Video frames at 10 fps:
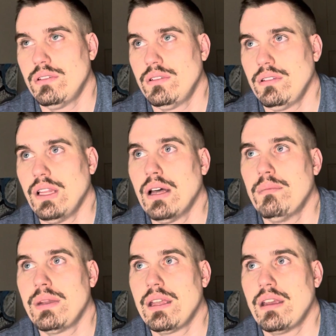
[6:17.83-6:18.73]
love
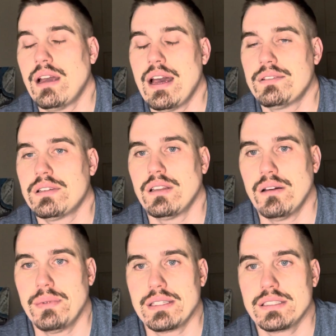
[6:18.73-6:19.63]
me, I have to love
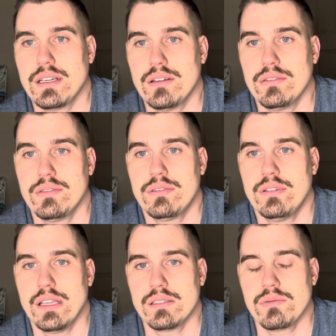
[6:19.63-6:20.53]
myself
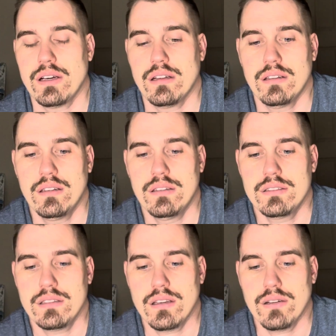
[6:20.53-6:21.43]
as well.
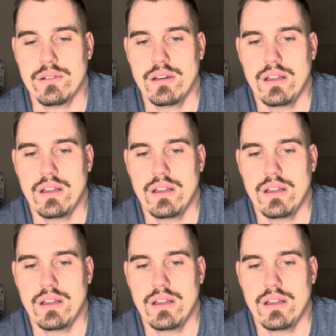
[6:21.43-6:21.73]
So